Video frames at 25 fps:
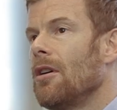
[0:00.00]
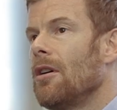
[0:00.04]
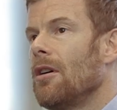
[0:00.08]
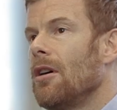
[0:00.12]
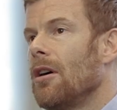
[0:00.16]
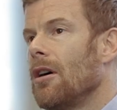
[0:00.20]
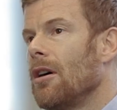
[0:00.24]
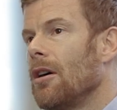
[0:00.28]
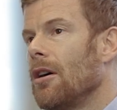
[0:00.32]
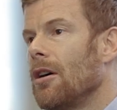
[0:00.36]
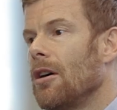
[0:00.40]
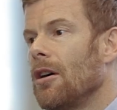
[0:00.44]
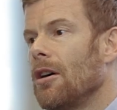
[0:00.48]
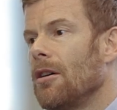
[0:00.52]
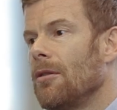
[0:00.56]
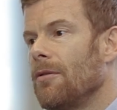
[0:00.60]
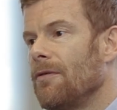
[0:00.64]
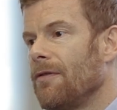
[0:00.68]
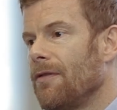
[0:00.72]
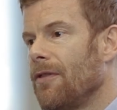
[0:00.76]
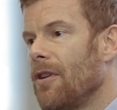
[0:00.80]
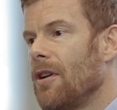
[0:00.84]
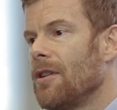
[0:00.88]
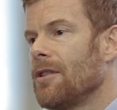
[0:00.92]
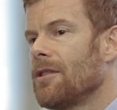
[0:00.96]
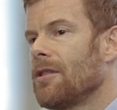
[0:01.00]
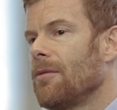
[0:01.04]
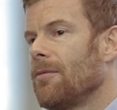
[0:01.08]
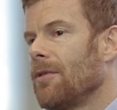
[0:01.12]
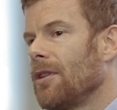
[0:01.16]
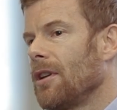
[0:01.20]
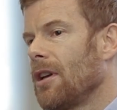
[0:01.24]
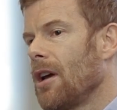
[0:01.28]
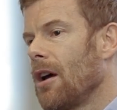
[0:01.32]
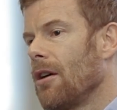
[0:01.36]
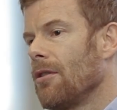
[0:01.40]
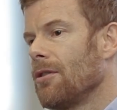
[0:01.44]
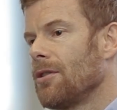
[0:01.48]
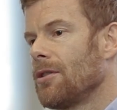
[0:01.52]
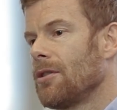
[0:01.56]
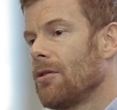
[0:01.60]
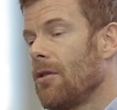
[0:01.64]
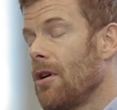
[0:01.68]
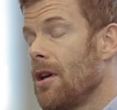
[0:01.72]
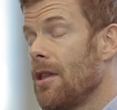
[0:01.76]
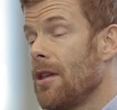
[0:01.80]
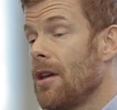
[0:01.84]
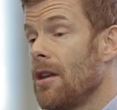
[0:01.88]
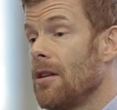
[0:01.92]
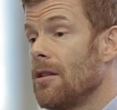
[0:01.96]
and find something out. So
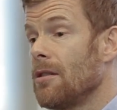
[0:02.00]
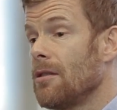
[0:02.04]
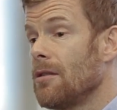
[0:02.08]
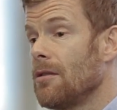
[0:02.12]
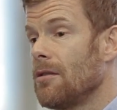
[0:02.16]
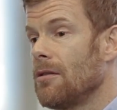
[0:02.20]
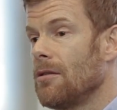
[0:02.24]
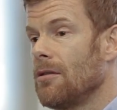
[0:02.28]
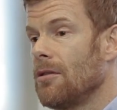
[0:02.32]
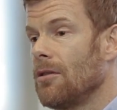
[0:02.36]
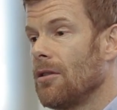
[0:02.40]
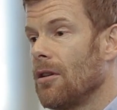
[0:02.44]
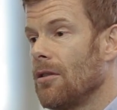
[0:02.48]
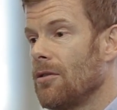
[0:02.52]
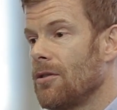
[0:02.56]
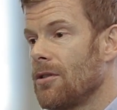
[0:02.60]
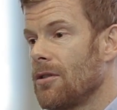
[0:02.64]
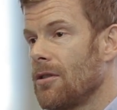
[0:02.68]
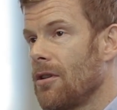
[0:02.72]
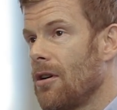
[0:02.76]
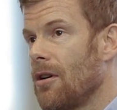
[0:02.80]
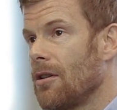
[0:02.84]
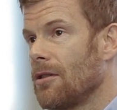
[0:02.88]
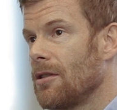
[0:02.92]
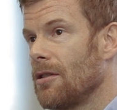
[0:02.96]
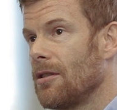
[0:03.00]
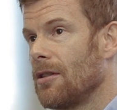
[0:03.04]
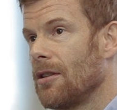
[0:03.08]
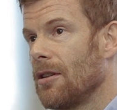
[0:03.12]
I then, you know, started